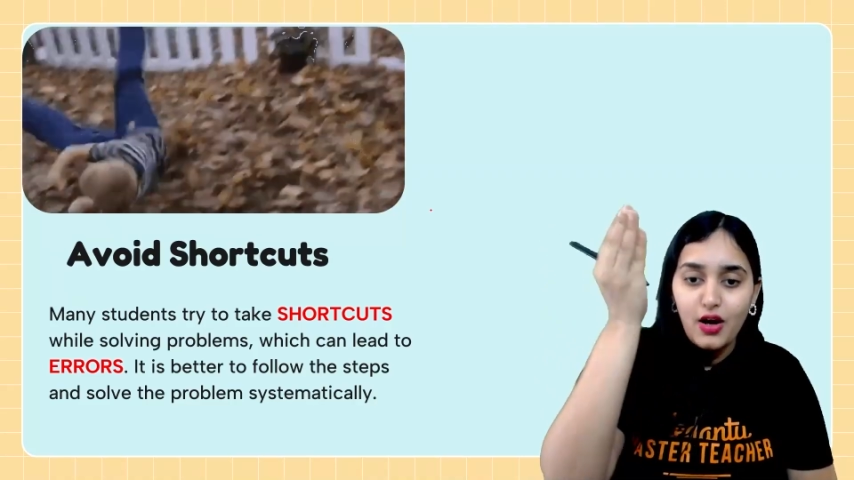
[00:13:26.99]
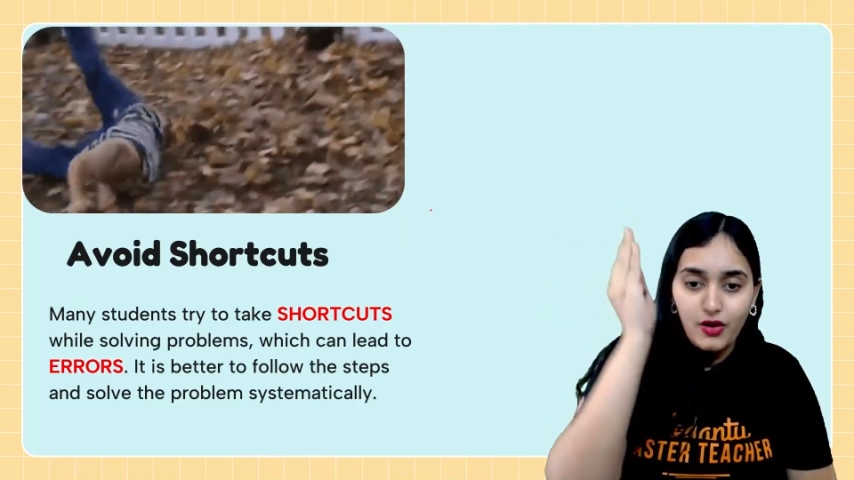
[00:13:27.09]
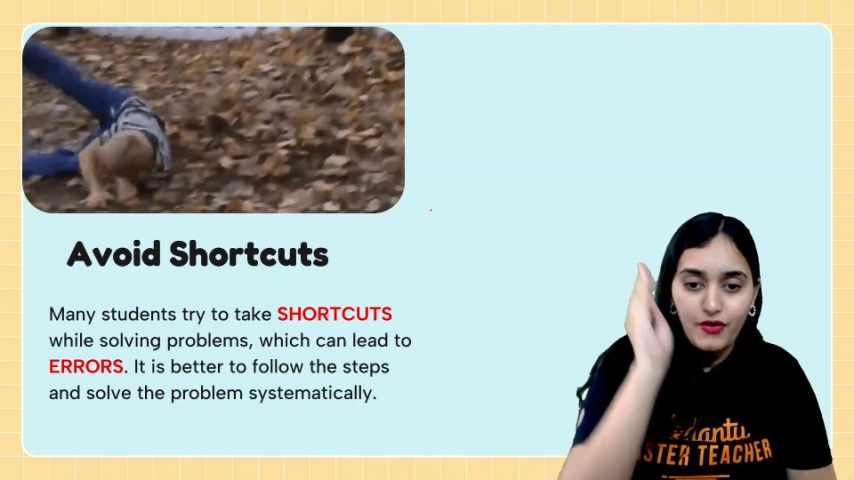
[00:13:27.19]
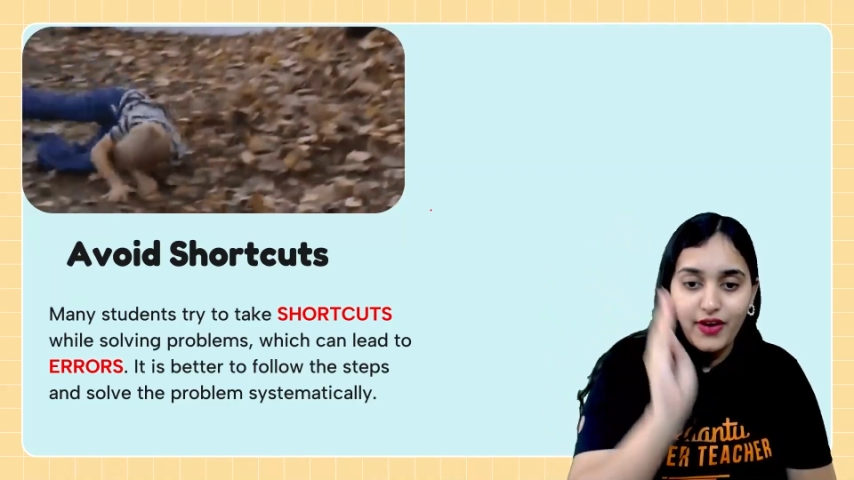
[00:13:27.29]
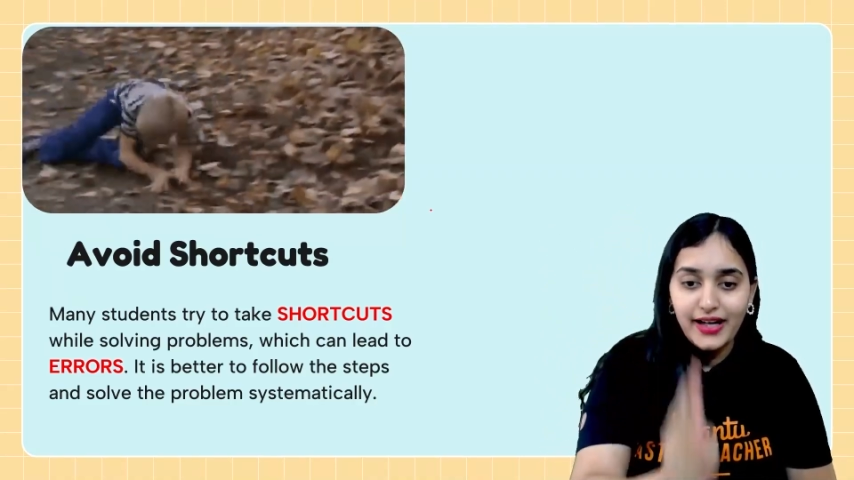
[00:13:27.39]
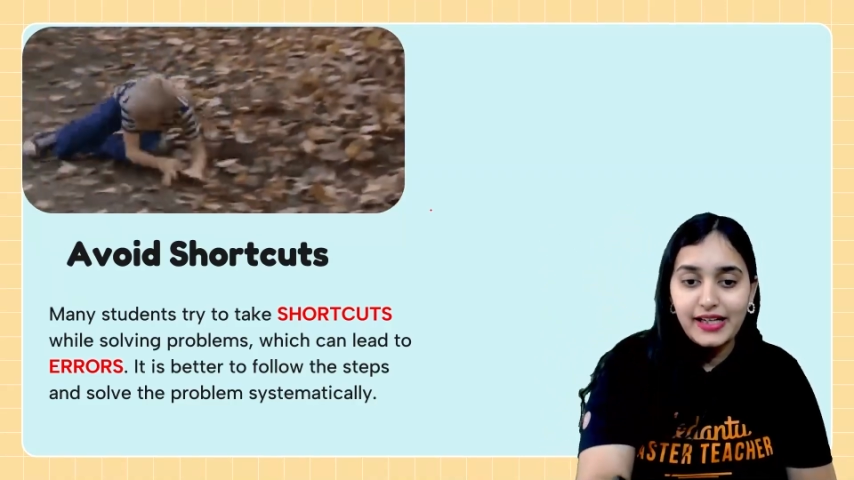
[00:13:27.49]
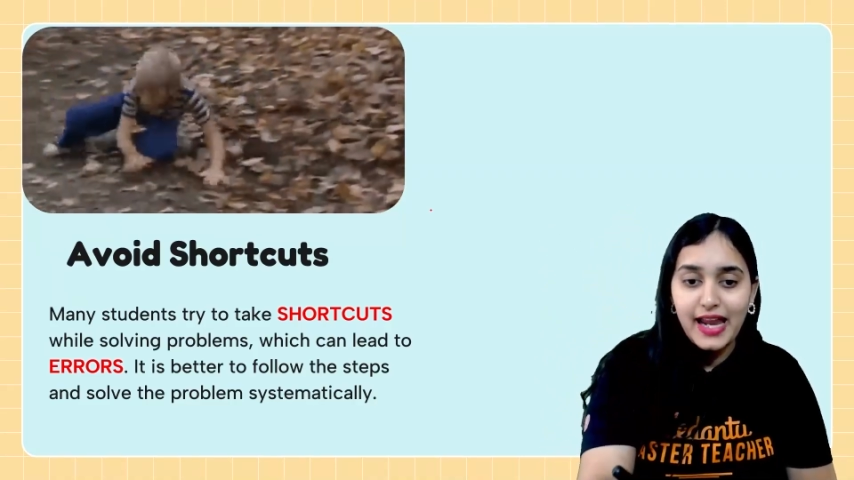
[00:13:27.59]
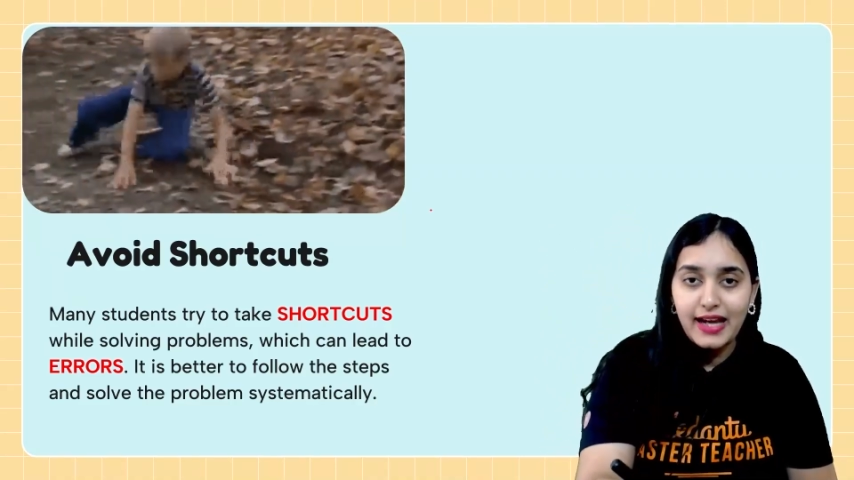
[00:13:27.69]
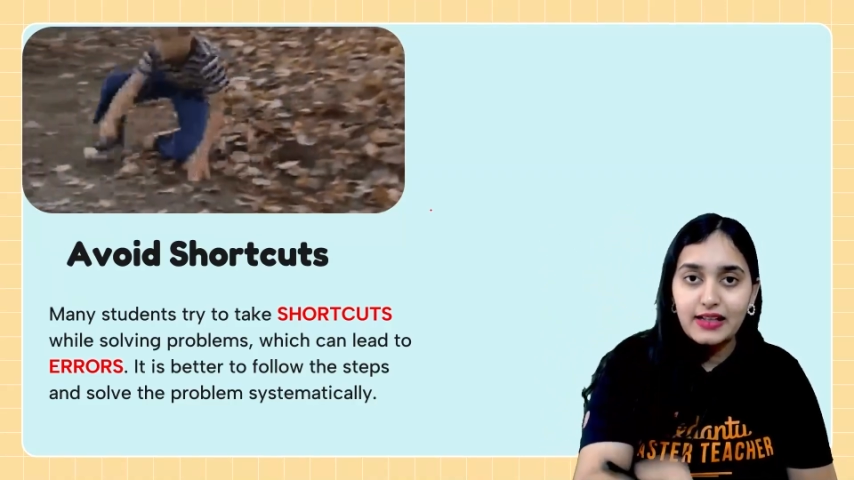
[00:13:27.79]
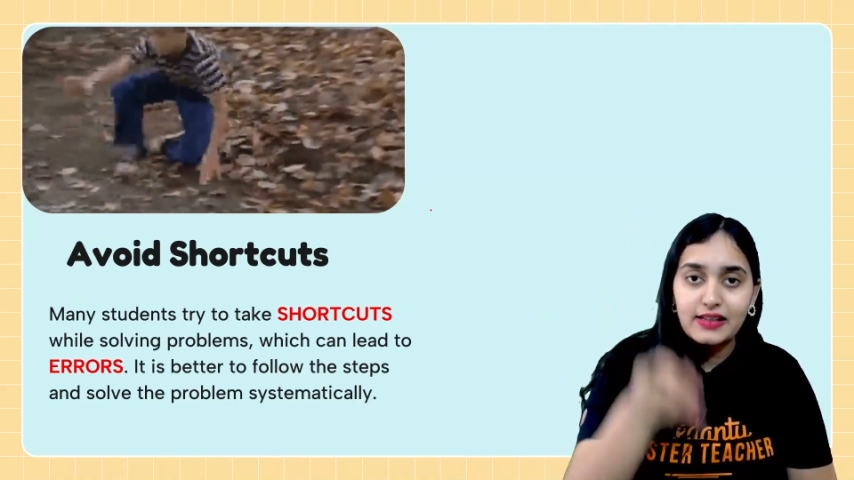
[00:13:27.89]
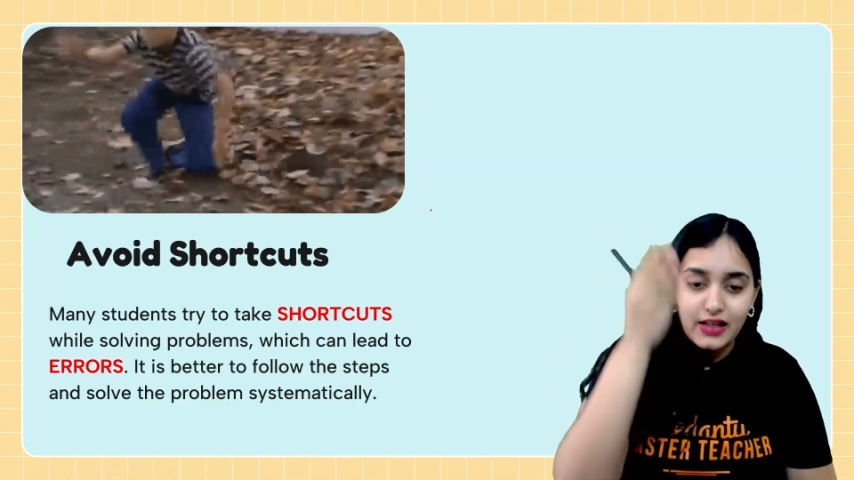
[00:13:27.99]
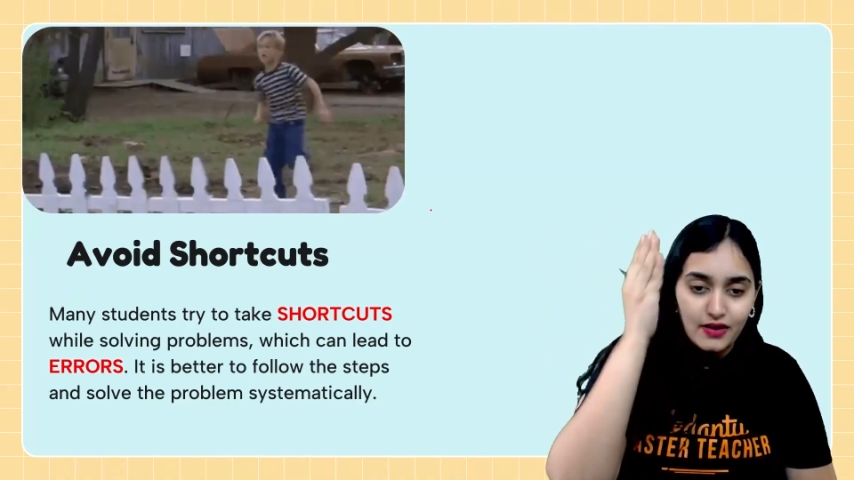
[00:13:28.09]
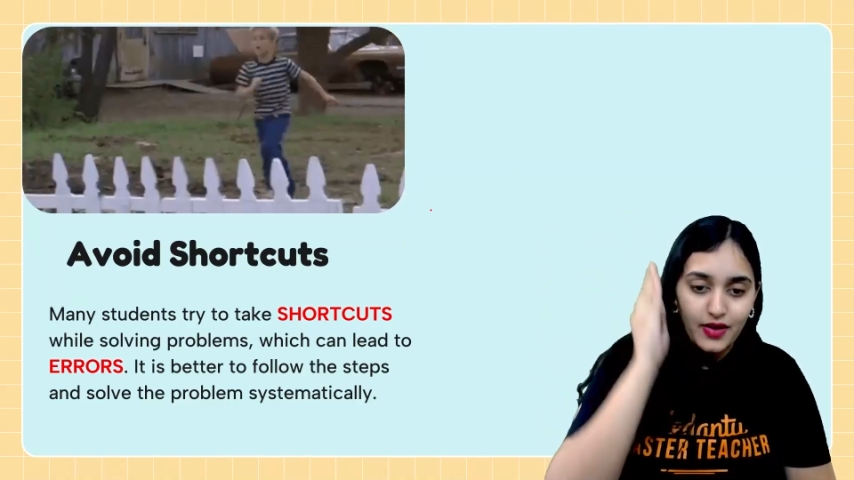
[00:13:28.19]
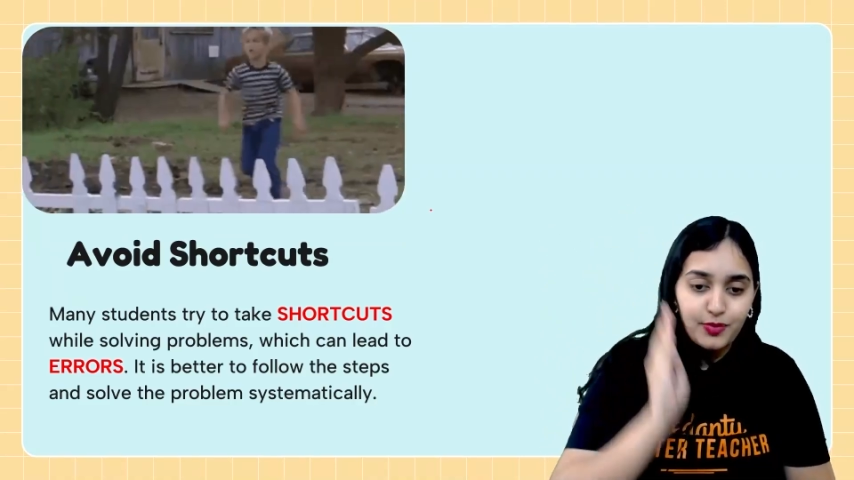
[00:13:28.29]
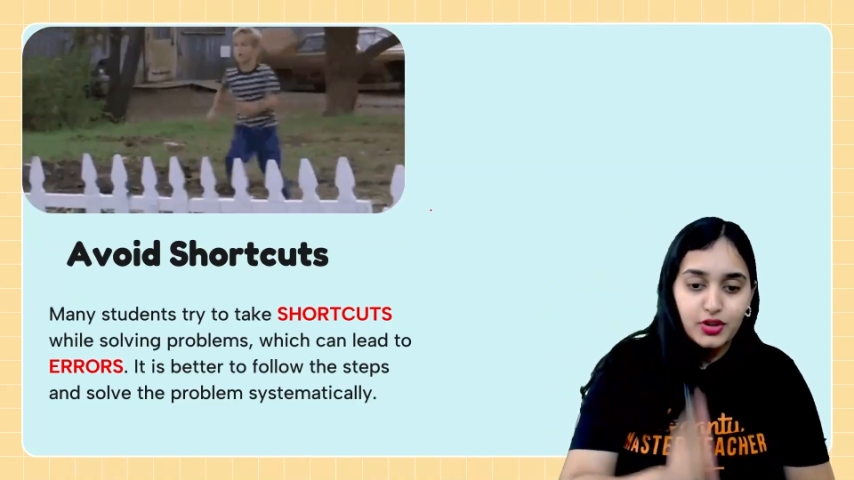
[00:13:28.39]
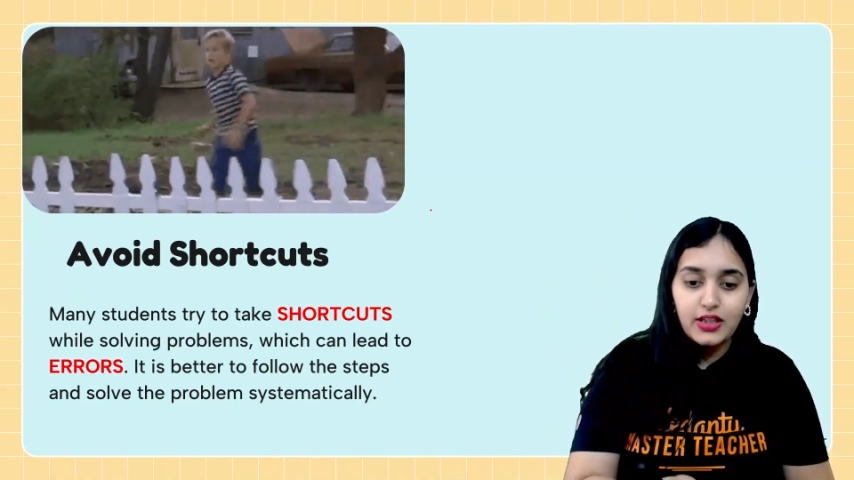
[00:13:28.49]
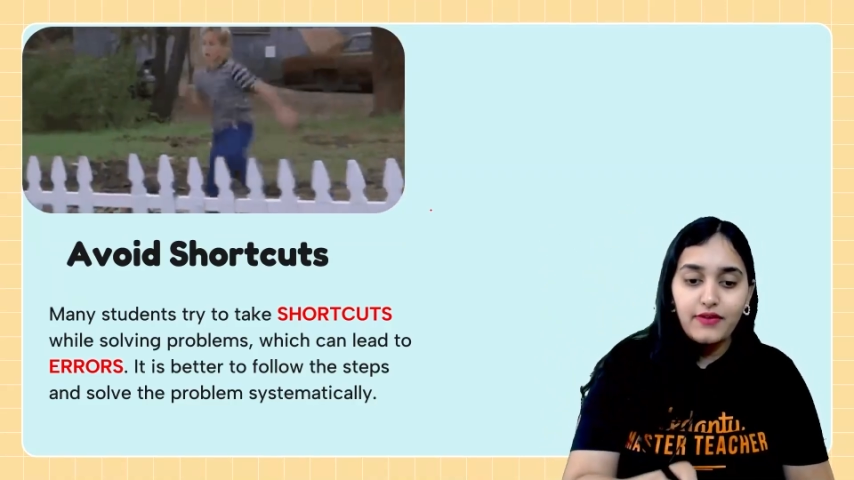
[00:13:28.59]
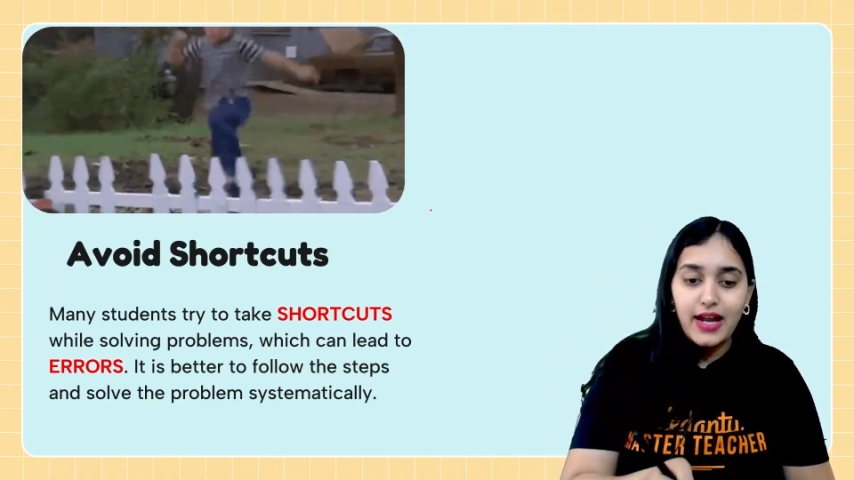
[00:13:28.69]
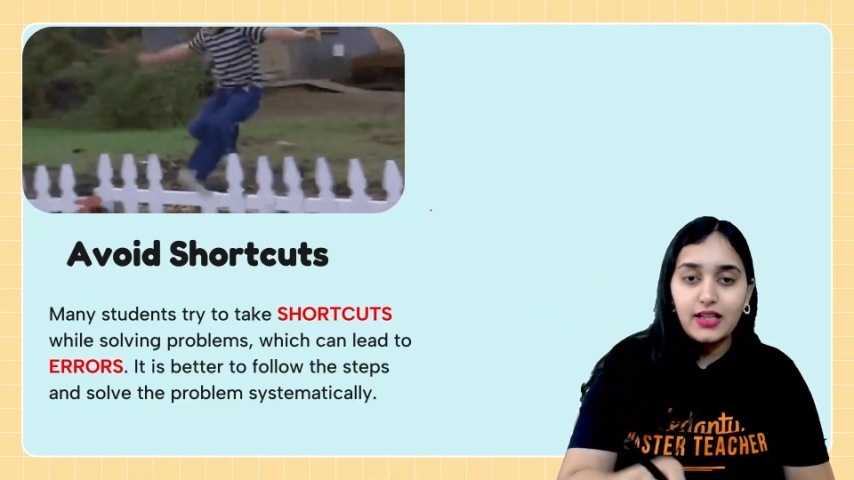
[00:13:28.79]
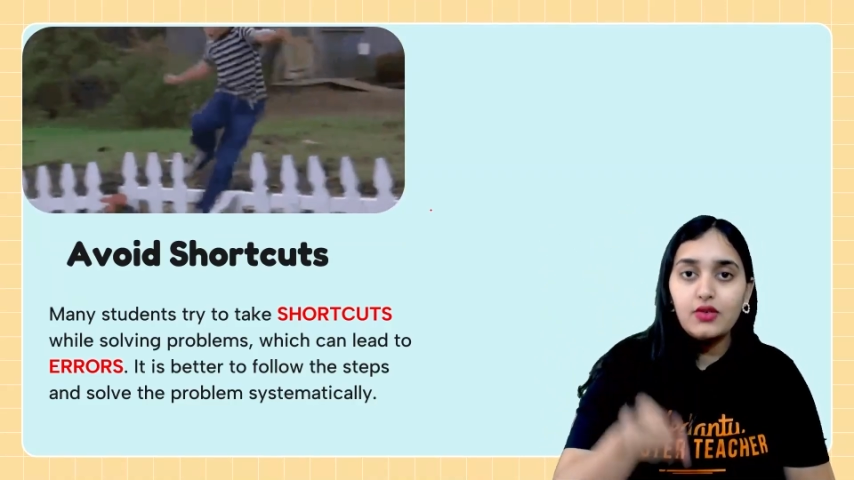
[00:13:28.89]
we find x, we put the
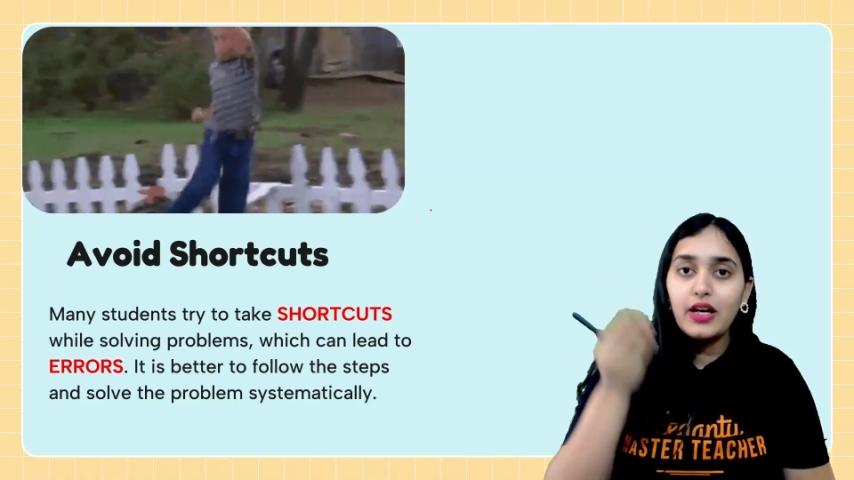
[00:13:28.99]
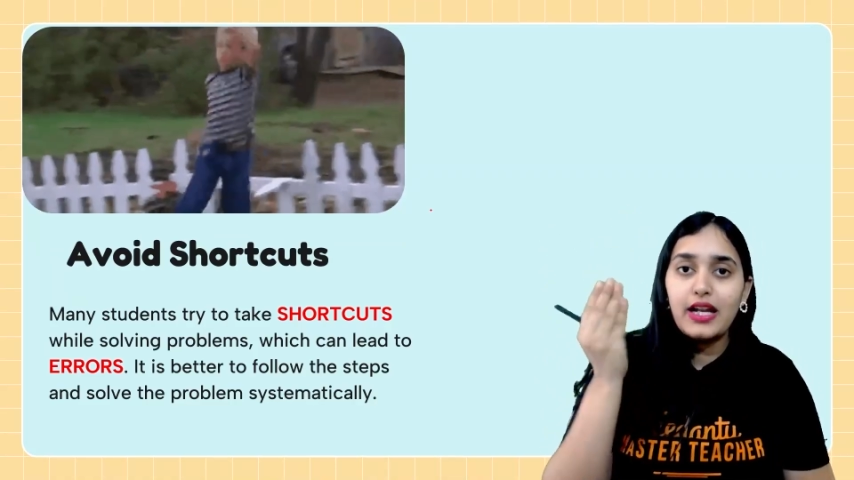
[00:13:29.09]
value